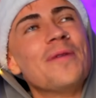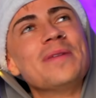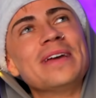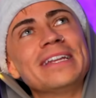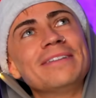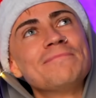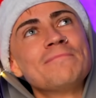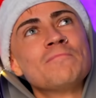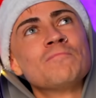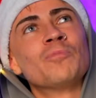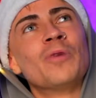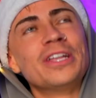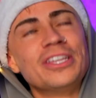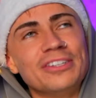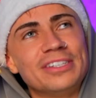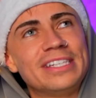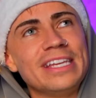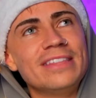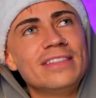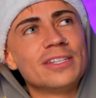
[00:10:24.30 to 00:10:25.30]
I mean, when
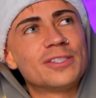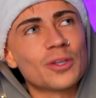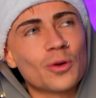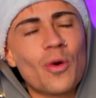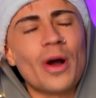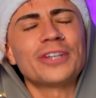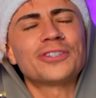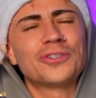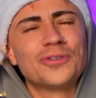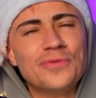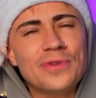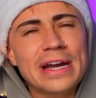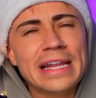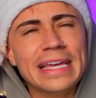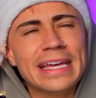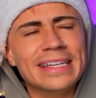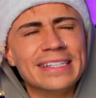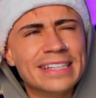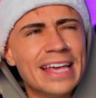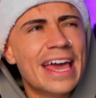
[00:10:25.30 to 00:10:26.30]
you see this, the question
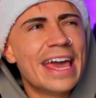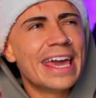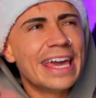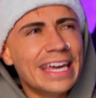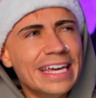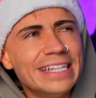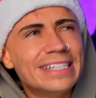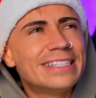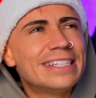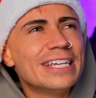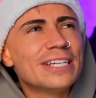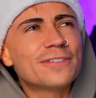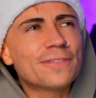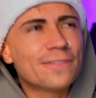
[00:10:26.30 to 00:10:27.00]
really is this